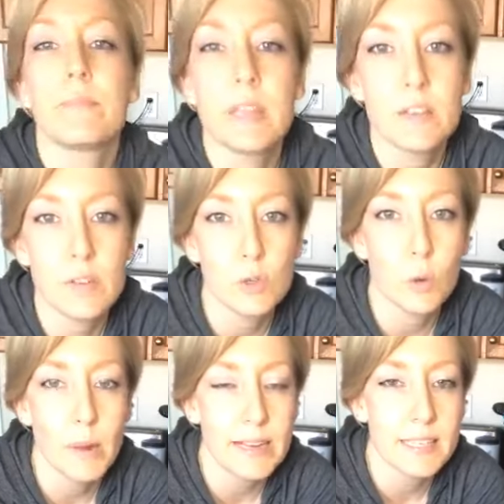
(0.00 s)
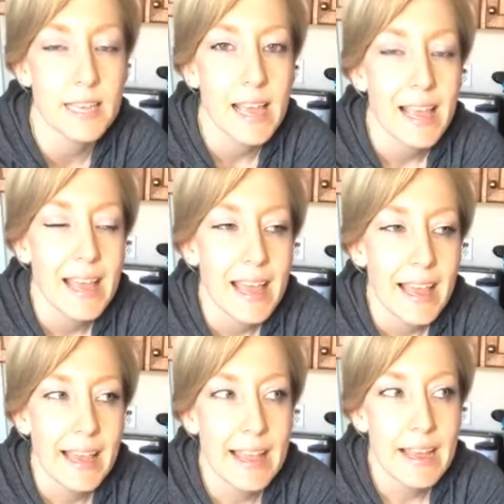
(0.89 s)
individual bites,
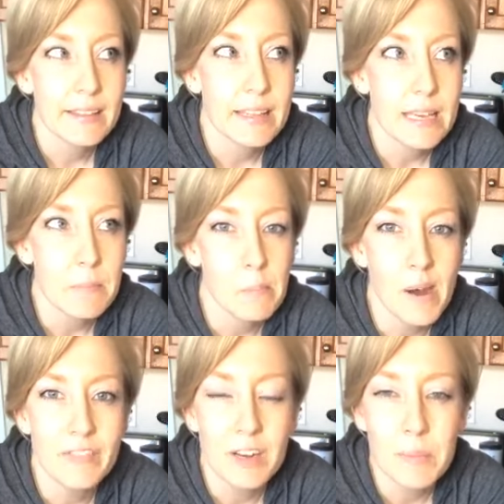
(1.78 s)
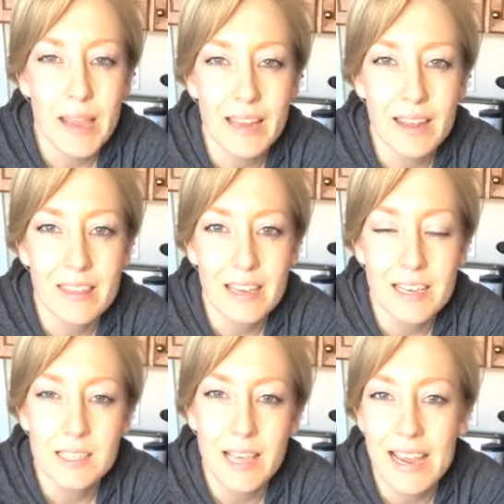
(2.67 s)
and the muffin pan I
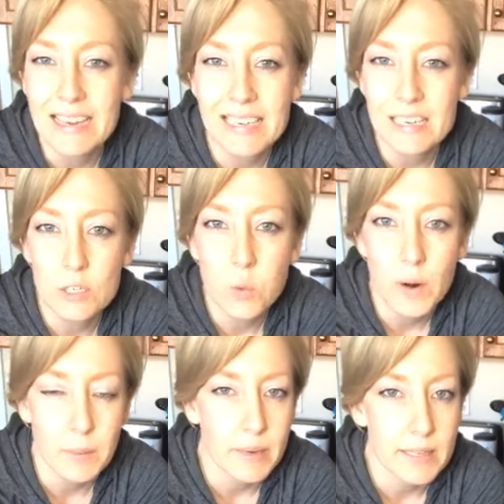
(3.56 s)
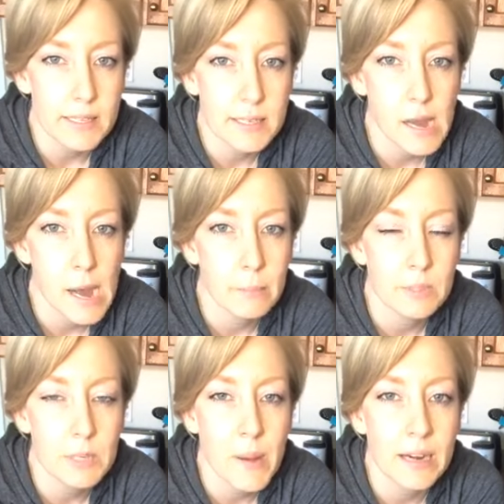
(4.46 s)
think is 18 to 20 minutes,
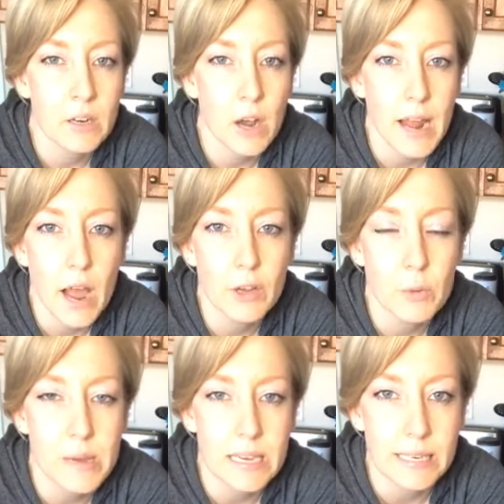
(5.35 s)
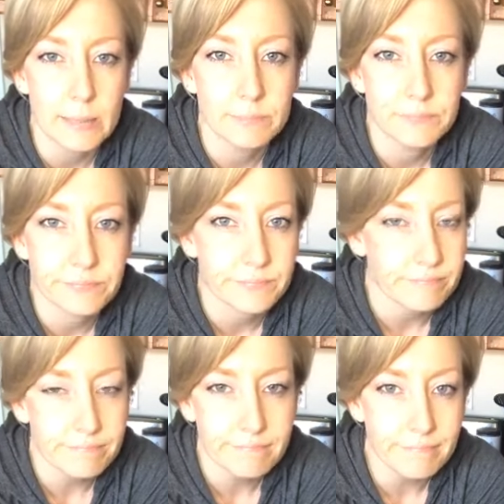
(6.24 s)
depending on how you're baking it.
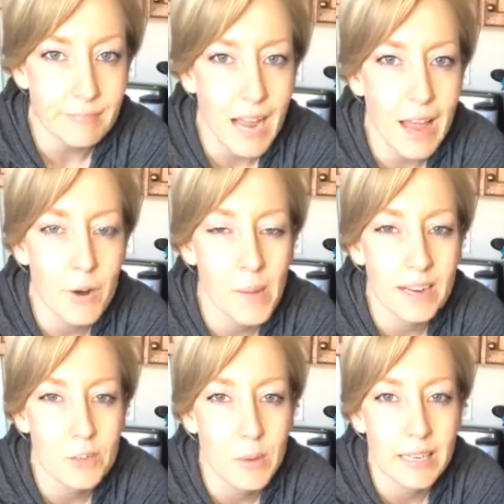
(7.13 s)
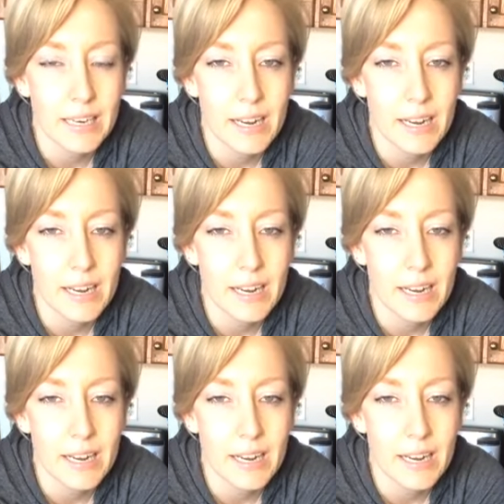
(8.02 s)
I don't mind doing it